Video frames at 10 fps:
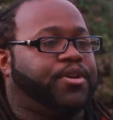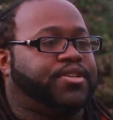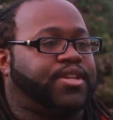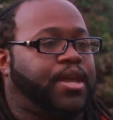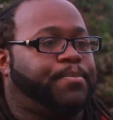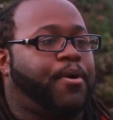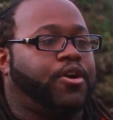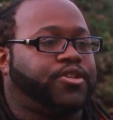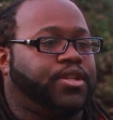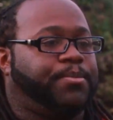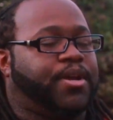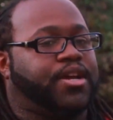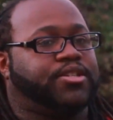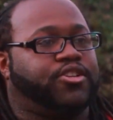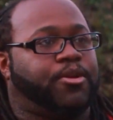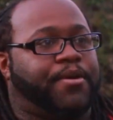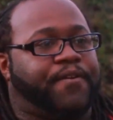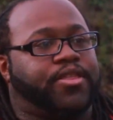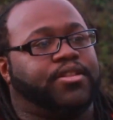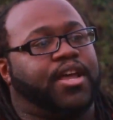you can say partially because, my
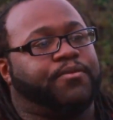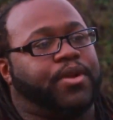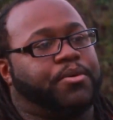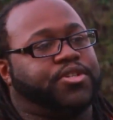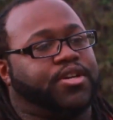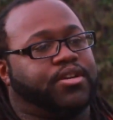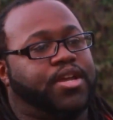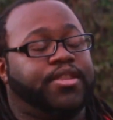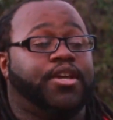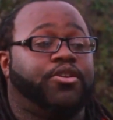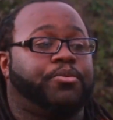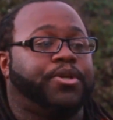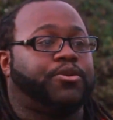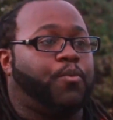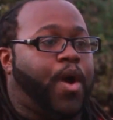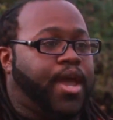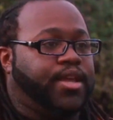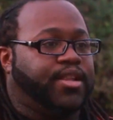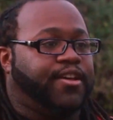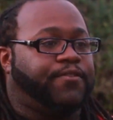father left when I was young. Didn't know the reason why
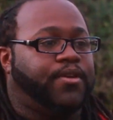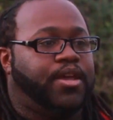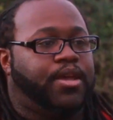he left.